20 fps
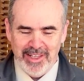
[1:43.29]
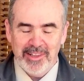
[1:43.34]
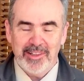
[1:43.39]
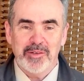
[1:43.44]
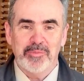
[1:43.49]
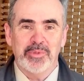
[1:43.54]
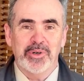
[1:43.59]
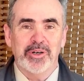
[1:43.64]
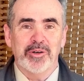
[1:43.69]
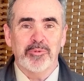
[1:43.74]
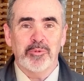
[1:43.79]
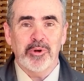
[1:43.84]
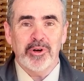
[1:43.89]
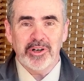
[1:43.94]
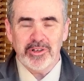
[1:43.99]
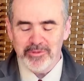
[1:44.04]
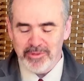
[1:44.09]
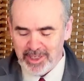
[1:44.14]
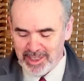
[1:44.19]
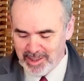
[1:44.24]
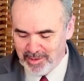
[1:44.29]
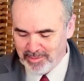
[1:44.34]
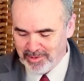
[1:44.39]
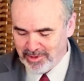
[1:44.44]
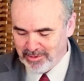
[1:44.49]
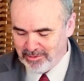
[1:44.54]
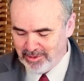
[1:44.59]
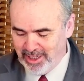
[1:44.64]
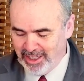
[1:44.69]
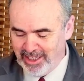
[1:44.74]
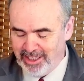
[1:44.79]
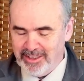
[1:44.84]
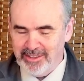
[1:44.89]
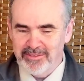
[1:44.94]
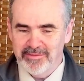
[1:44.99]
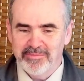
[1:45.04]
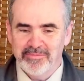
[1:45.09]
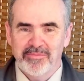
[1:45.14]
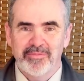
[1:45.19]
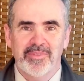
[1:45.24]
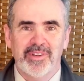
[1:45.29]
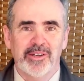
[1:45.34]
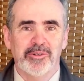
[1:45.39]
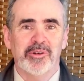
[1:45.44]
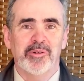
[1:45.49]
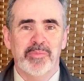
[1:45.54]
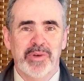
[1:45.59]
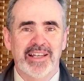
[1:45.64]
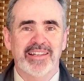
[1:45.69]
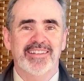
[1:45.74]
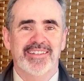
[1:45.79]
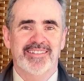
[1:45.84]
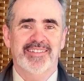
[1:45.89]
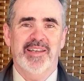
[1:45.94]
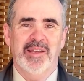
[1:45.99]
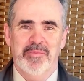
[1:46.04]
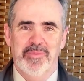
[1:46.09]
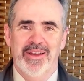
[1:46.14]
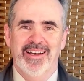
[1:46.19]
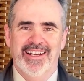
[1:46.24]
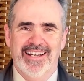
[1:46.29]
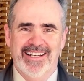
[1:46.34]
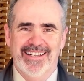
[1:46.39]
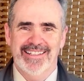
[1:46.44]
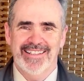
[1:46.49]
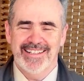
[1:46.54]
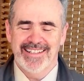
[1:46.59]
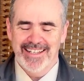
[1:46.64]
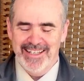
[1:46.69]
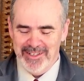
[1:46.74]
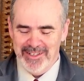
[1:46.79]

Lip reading: The bird walked right up to Ray. They were about the same height.